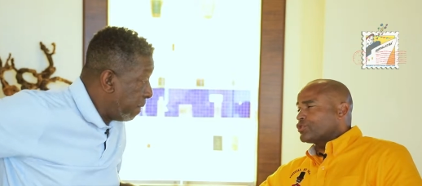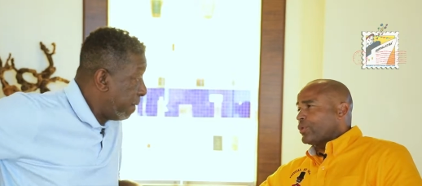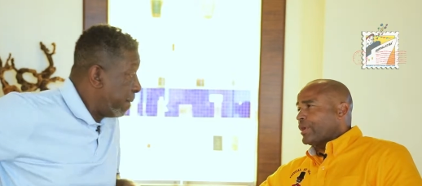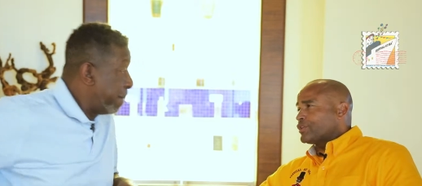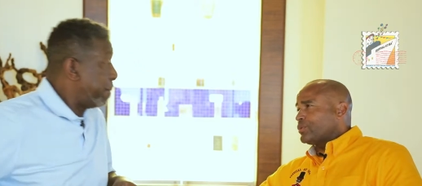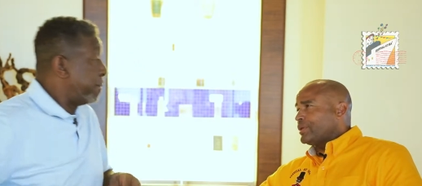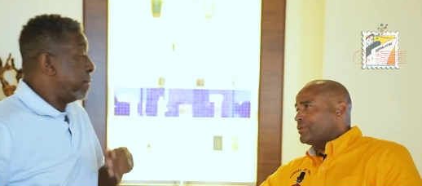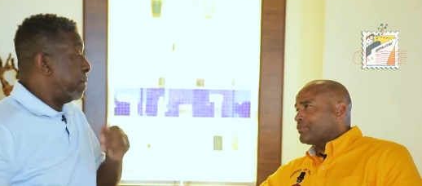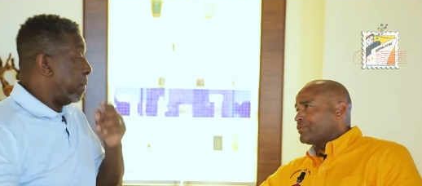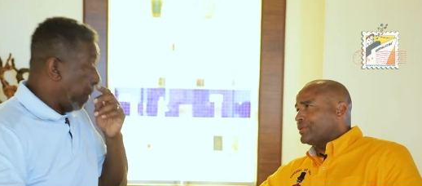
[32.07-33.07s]
Speaker 1: just
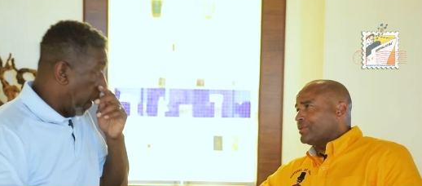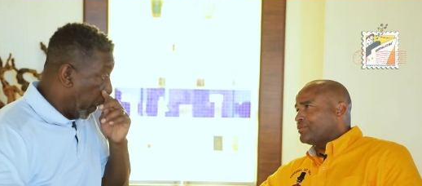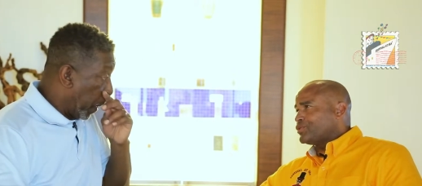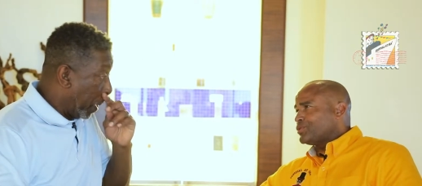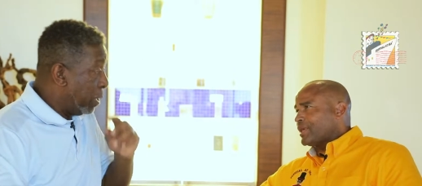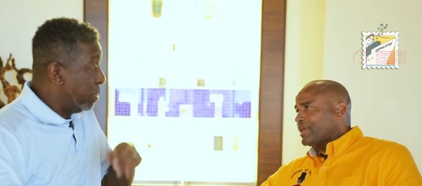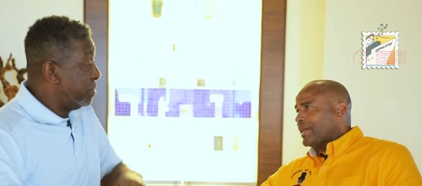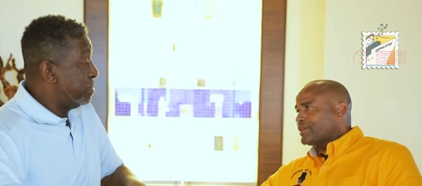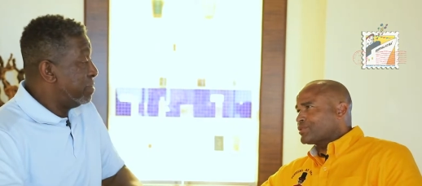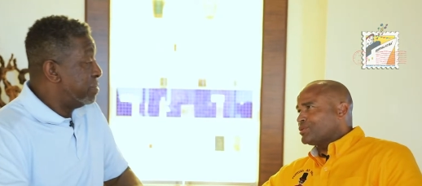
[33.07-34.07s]
graduated from junior high to
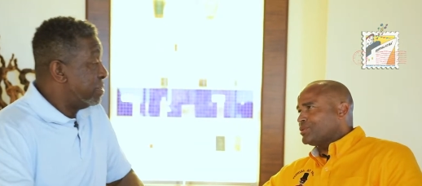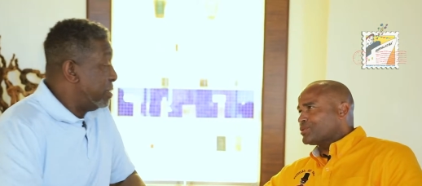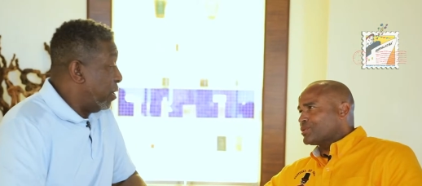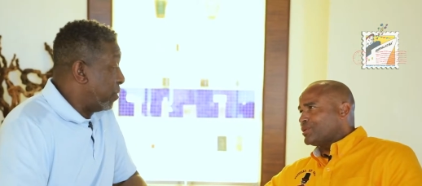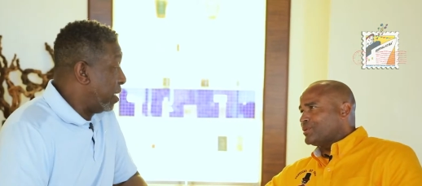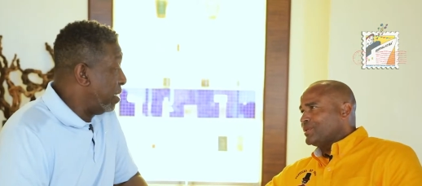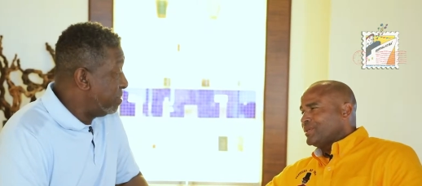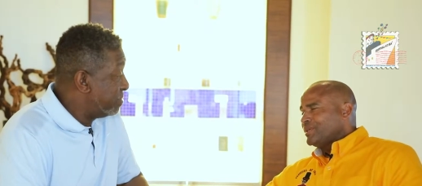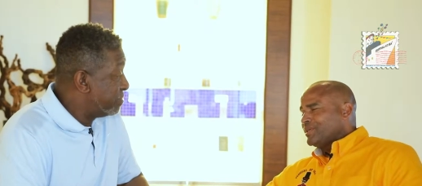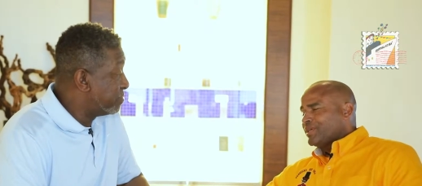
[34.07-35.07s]
high school. So okay
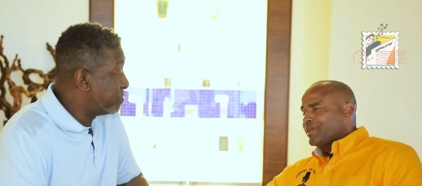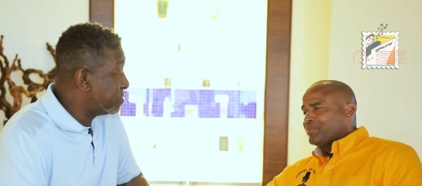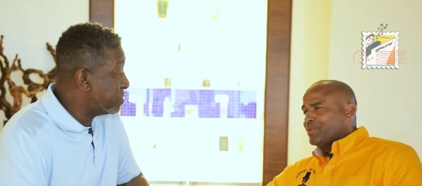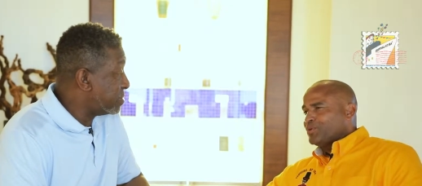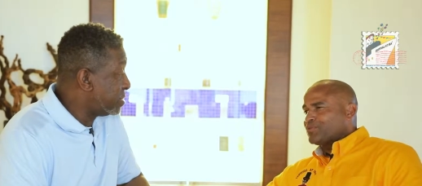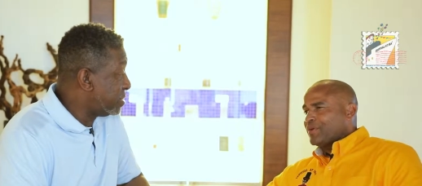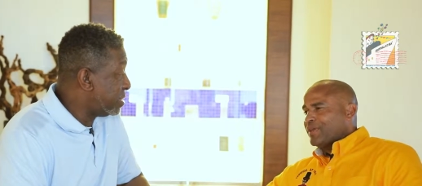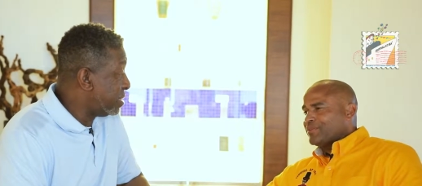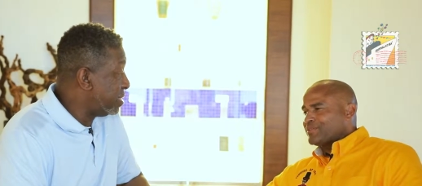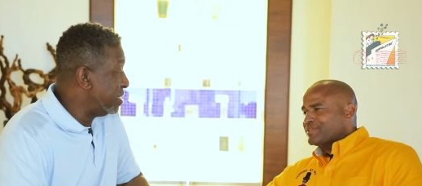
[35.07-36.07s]
like most
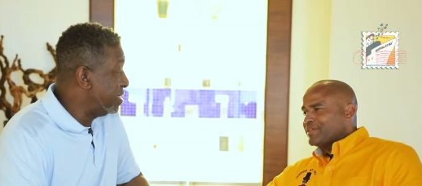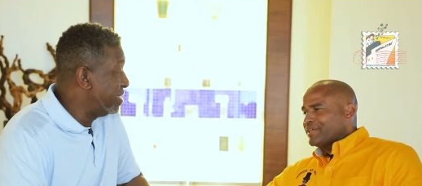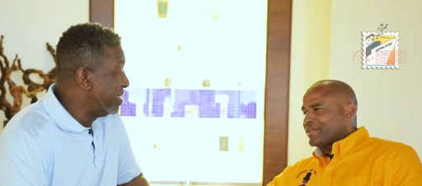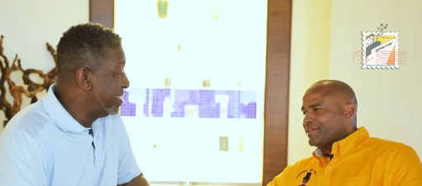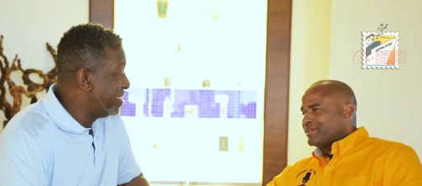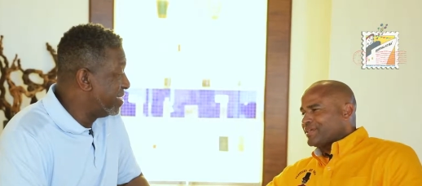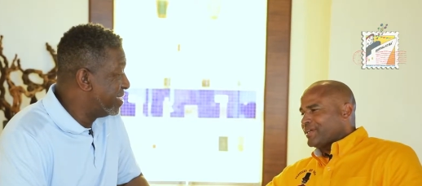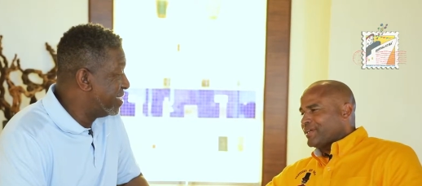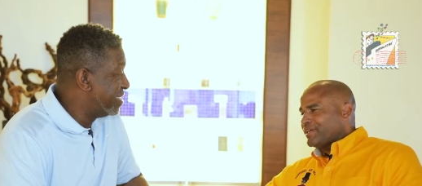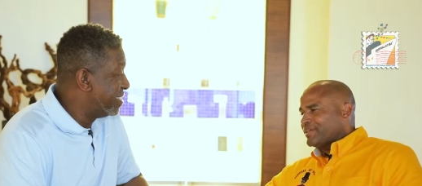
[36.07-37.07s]
fathers, I gotta
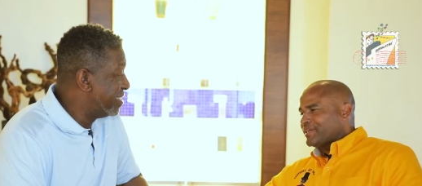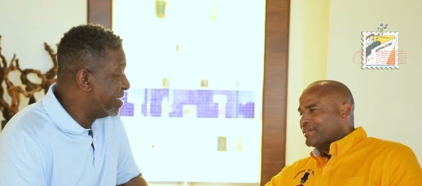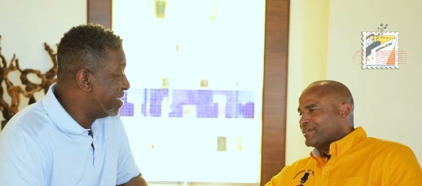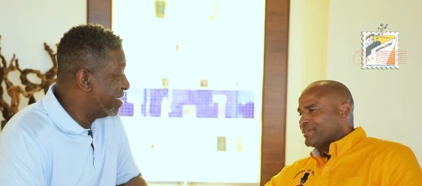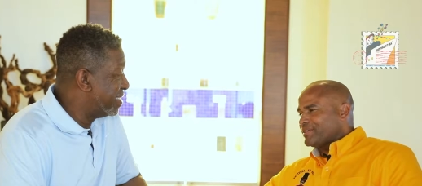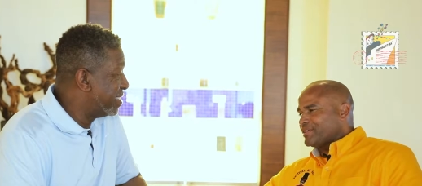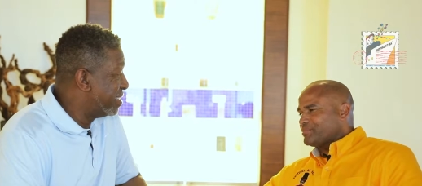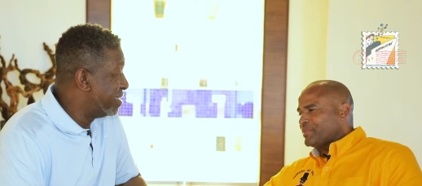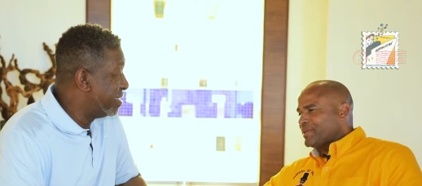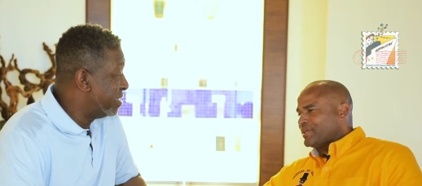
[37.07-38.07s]
I gotta
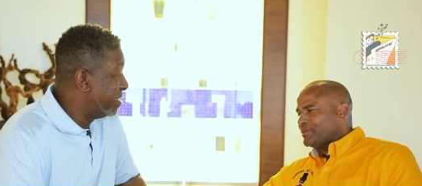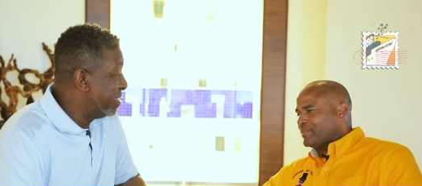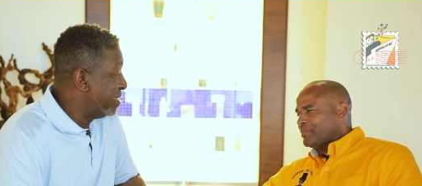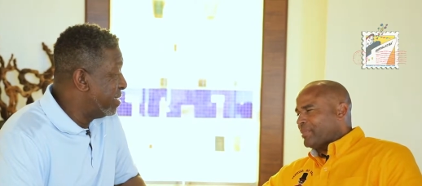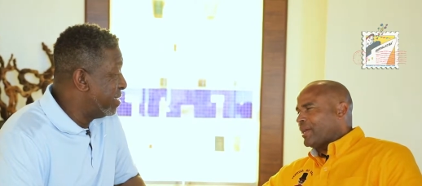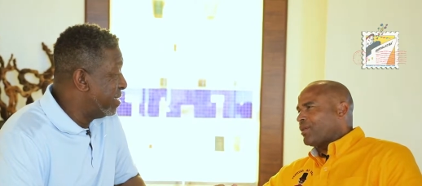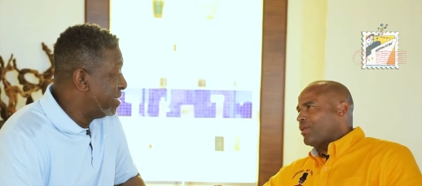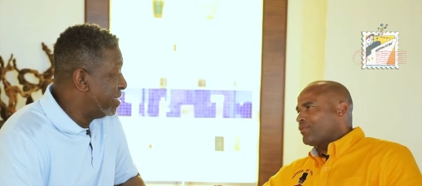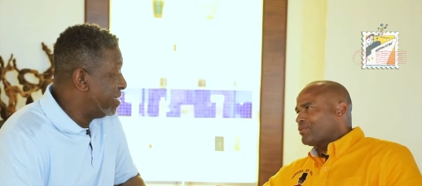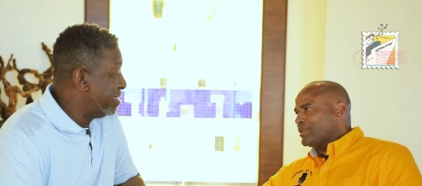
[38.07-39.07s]
dust my, my bat
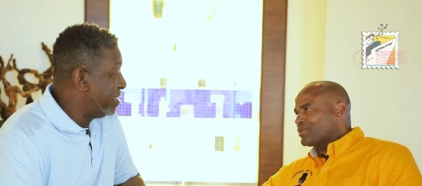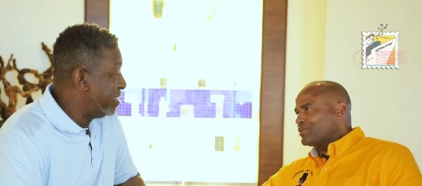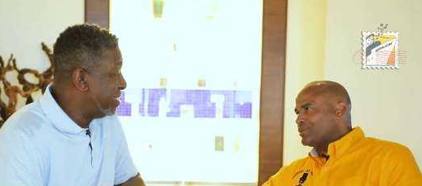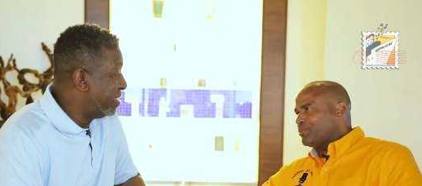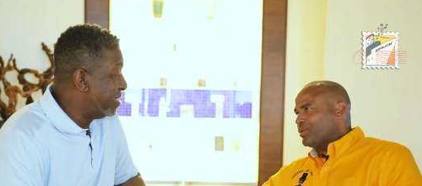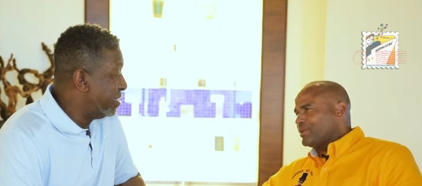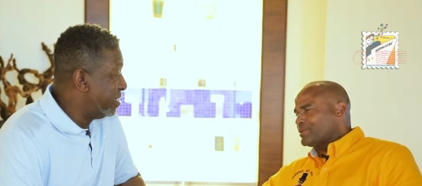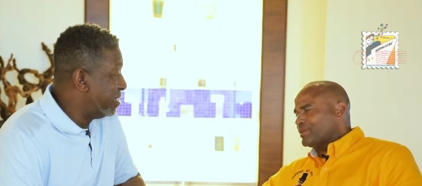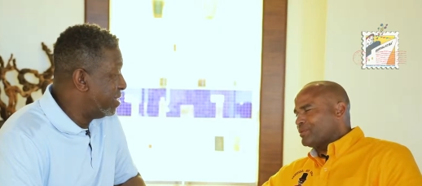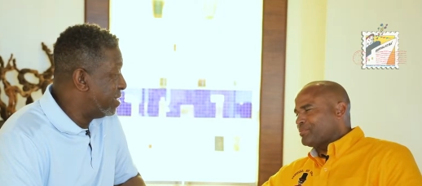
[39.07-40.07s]
off and make sure the
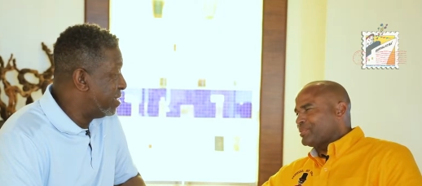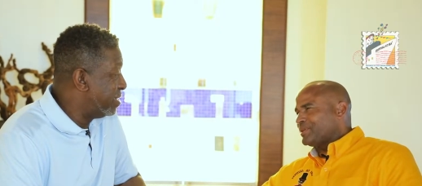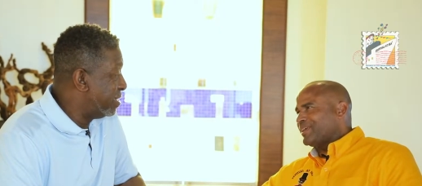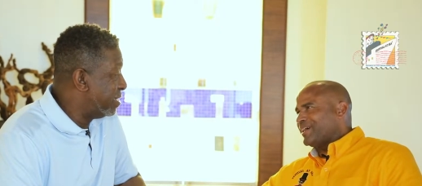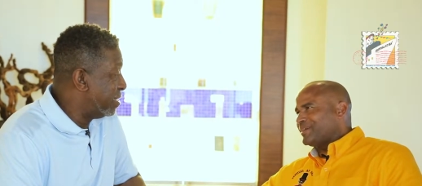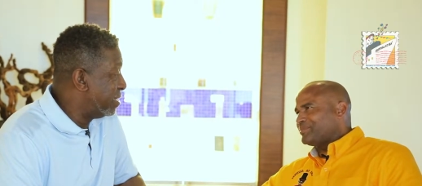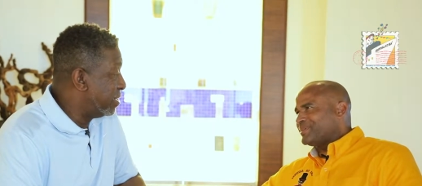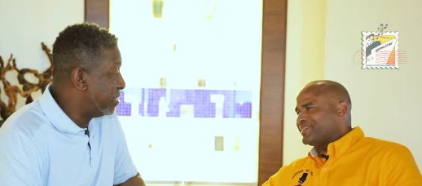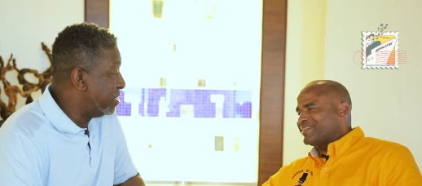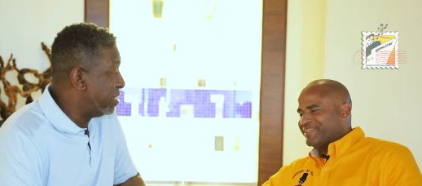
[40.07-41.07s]
boys are put in line.
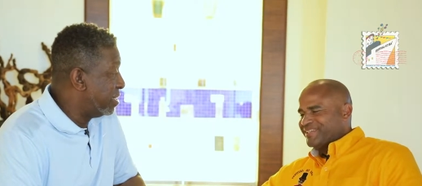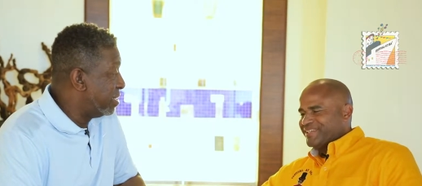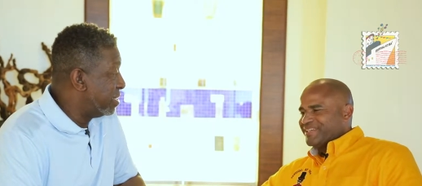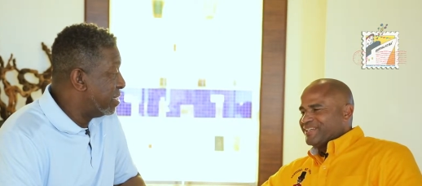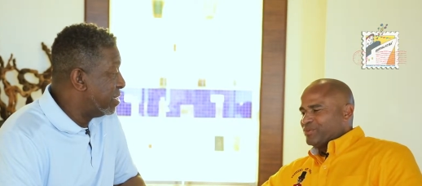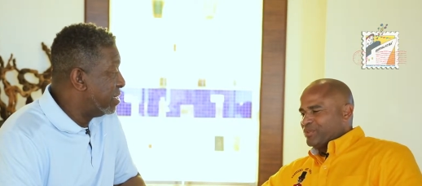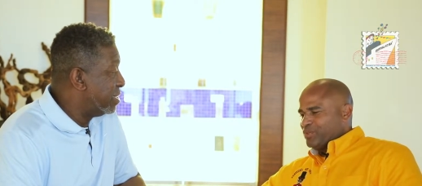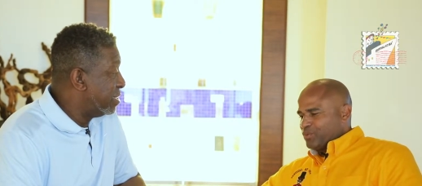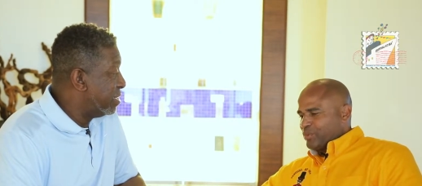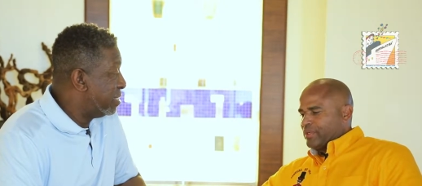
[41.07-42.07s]
But uh, we're
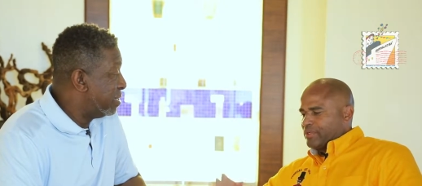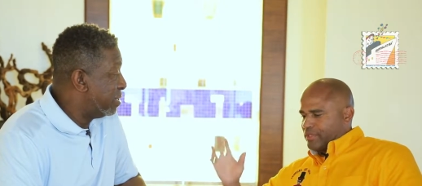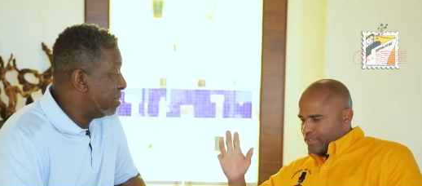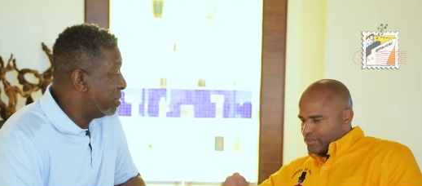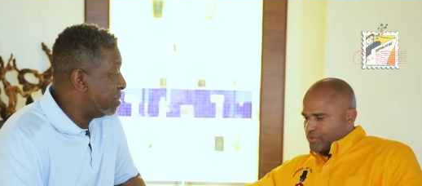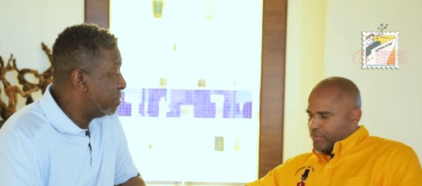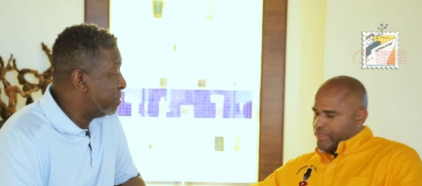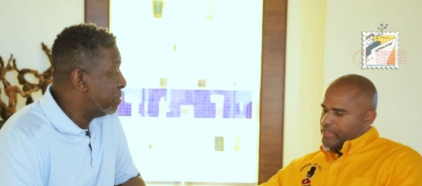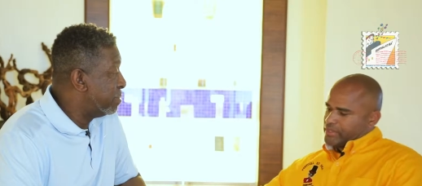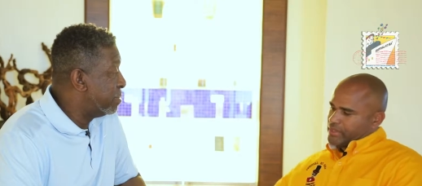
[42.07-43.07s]
doing well. The kids are
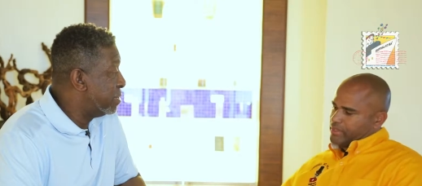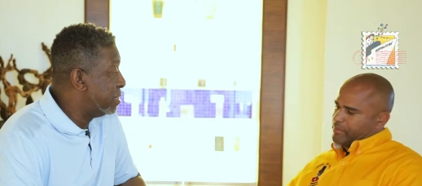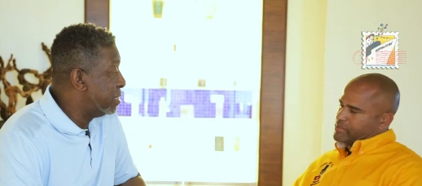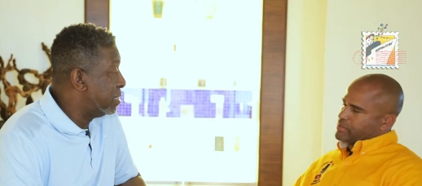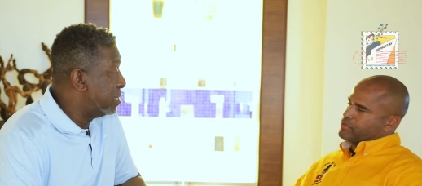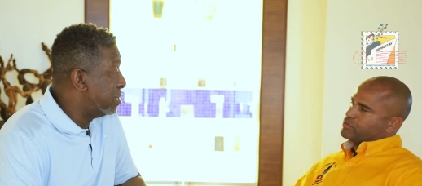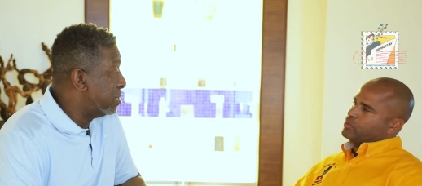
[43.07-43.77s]
great. Uh, my son's